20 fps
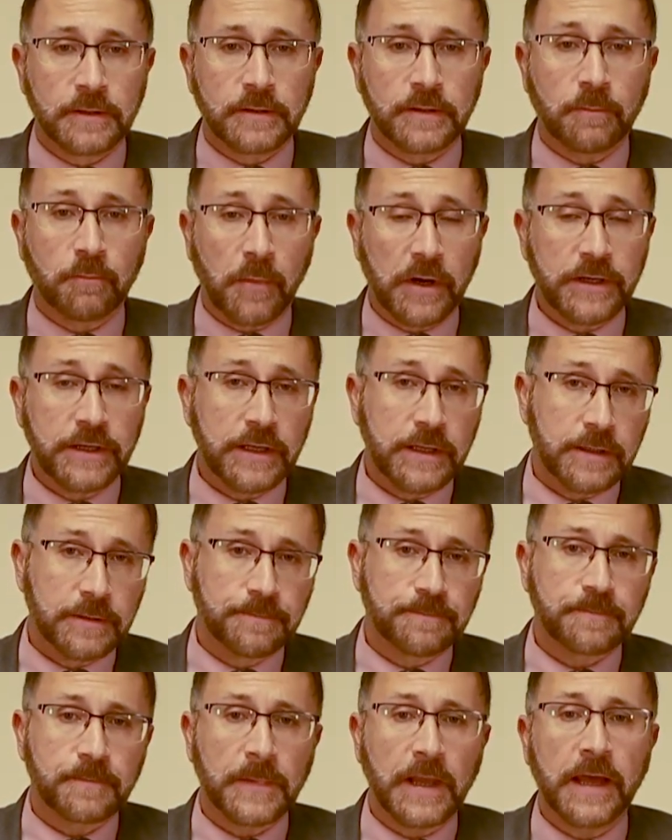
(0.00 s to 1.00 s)
the money,
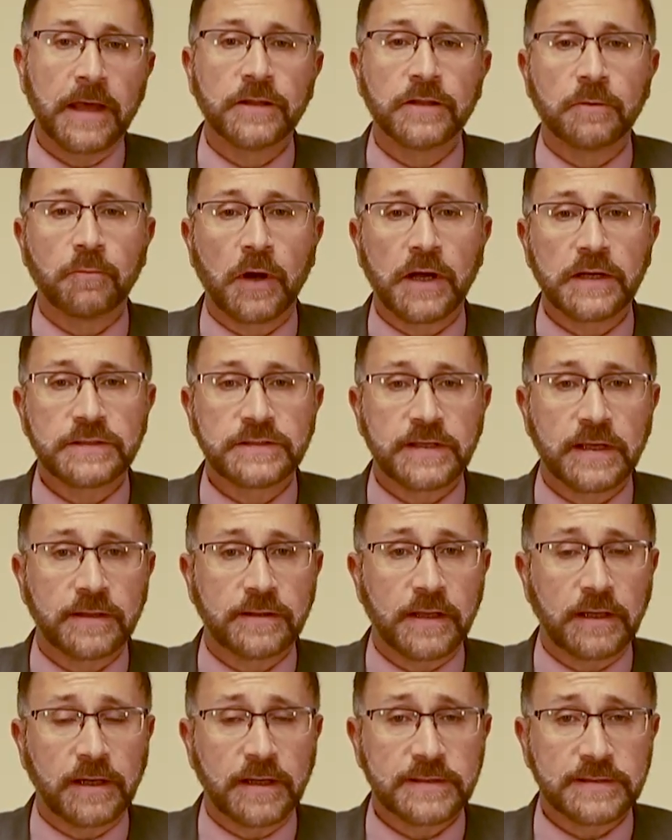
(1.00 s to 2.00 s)
and the mindset
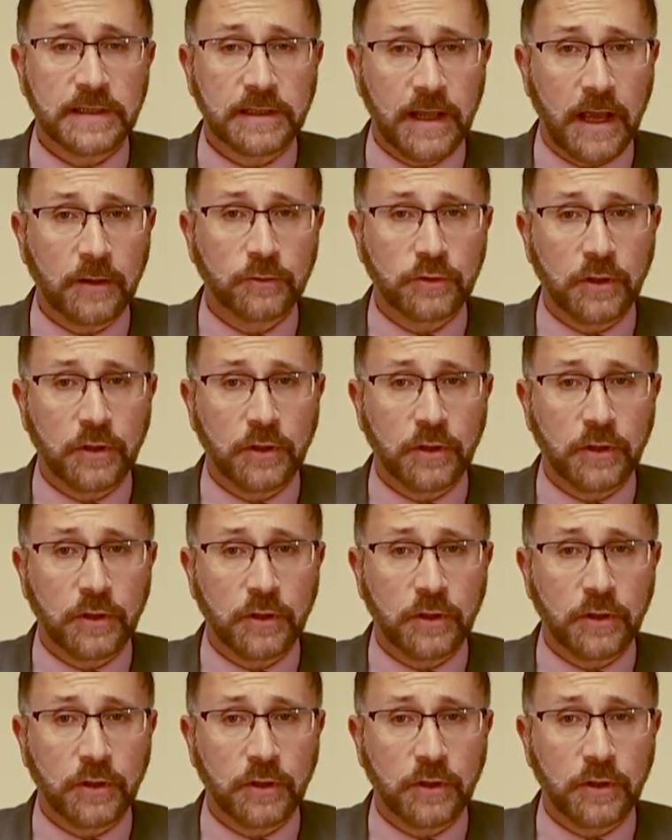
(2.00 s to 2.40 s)
that has allowed